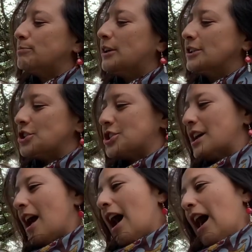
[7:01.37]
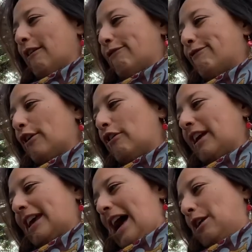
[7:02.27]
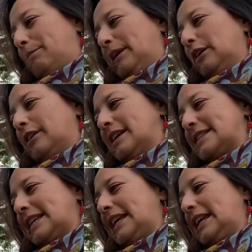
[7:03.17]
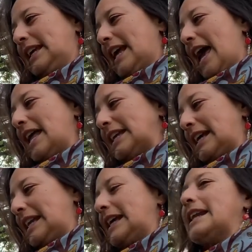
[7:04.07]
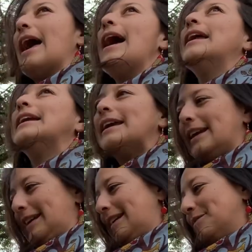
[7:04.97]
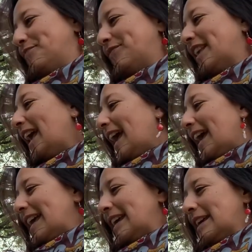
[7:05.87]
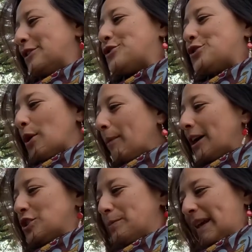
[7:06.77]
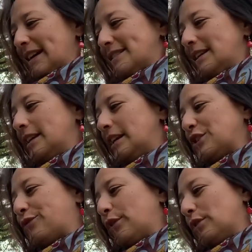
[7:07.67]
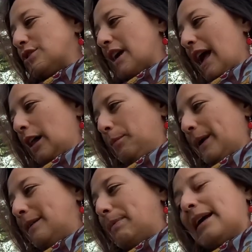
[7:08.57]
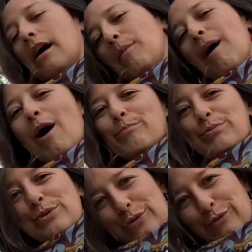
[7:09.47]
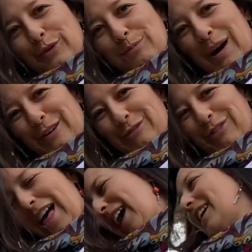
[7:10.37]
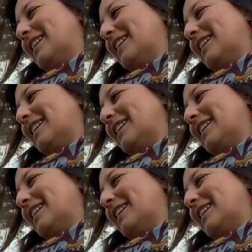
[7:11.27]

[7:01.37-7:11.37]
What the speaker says: munch. A furry caterpillar is eating and eating and eating. It eats so much because it needs food to help it become a beautiful butterfly.